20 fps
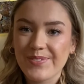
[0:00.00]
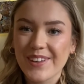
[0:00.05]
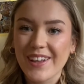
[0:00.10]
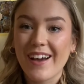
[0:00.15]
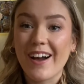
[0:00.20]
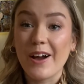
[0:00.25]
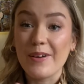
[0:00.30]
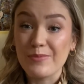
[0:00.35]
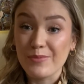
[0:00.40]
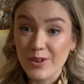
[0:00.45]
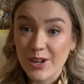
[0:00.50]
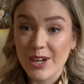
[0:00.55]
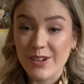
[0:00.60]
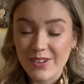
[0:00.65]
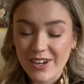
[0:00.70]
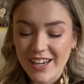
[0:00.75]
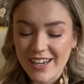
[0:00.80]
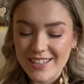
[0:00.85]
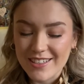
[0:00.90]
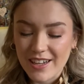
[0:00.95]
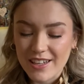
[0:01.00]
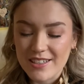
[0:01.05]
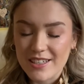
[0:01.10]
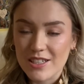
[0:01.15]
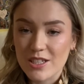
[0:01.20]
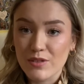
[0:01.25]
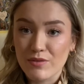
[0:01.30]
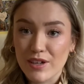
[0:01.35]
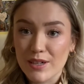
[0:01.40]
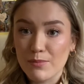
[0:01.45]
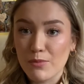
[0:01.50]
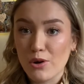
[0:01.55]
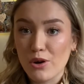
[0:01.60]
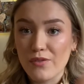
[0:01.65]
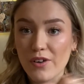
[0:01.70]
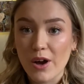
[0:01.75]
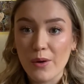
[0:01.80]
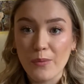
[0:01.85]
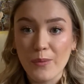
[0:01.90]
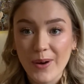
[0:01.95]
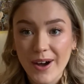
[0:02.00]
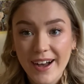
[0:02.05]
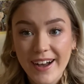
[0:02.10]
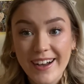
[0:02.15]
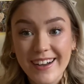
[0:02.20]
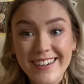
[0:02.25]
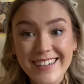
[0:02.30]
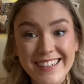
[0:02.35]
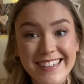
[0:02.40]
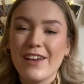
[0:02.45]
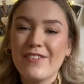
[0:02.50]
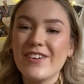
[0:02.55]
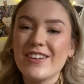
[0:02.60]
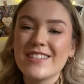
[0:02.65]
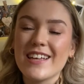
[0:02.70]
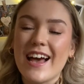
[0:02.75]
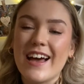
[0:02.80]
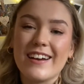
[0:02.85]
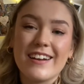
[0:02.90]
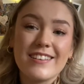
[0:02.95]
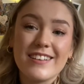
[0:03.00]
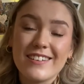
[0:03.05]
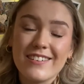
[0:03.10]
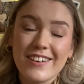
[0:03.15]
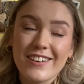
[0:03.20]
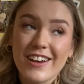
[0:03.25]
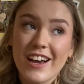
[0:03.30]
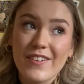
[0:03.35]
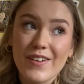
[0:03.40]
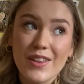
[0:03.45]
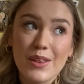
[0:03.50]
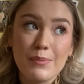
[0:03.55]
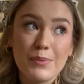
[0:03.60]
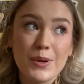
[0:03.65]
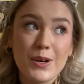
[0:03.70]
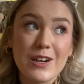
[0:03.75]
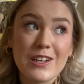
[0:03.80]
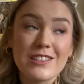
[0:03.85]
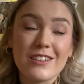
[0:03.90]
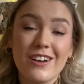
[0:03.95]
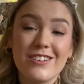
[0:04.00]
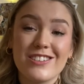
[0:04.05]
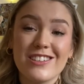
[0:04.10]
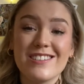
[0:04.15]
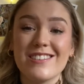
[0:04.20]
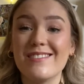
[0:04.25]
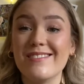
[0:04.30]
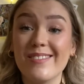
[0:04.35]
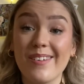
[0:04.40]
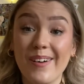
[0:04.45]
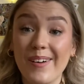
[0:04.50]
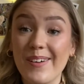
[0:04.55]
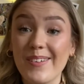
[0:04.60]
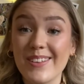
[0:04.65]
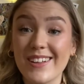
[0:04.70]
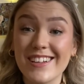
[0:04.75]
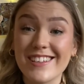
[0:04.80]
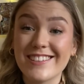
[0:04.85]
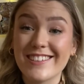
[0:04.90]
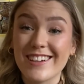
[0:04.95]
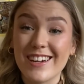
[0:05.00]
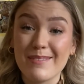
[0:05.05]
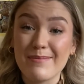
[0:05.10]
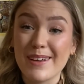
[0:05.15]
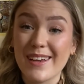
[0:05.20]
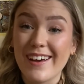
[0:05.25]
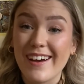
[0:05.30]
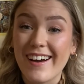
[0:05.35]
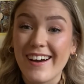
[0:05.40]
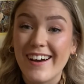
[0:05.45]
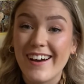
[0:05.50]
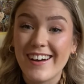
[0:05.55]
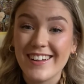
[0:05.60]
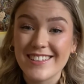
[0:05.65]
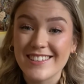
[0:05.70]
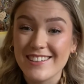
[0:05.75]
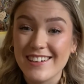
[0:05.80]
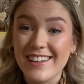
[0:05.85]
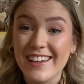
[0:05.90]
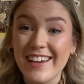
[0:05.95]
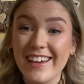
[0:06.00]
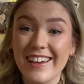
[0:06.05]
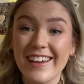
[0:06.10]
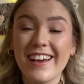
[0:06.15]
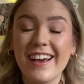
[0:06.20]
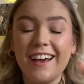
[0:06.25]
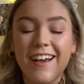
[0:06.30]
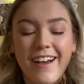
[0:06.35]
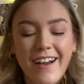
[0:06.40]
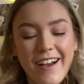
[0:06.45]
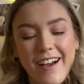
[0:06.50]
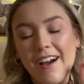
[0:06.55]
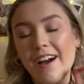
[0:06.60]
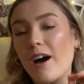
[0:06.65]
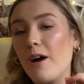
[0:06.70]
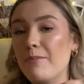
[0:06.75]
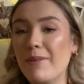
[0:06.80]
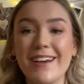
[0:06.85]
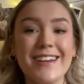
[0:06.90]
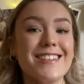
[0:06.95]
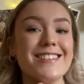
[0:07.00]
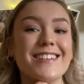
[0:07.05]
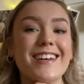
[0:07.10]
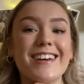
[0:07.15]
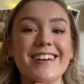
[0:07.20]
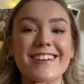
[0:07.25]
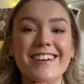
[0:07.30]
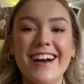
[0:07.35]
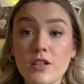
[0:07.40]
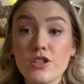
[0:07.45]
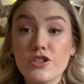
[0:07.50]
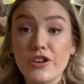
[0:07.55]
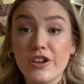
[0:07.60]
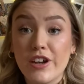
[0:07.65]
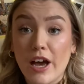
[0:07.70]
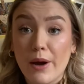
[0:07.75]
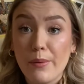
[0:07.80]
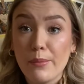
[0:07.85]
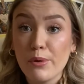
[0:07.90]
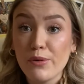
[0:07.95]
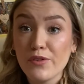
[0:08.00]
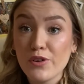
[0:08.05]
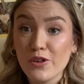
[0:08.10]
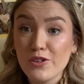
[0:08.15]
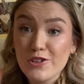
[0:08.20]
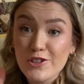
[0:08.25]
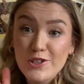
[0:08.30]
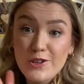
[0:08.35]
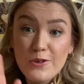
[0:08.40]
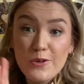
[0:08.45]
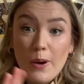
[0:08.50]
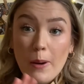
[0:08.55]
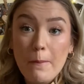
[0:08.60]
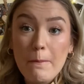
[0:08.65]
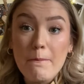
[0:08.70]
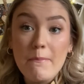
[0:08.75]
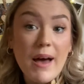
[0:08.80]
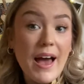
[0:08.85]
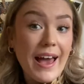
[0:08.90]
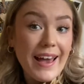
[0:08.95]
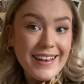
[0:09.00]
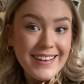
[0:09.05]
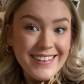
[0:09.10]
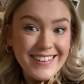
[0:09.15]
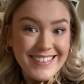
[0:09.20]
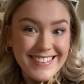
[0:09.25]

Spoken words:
I'm really, really excited to read more of her work. If it's anything like her other books, I just know that it's going to be utterly amazing. So now we're moving on to May,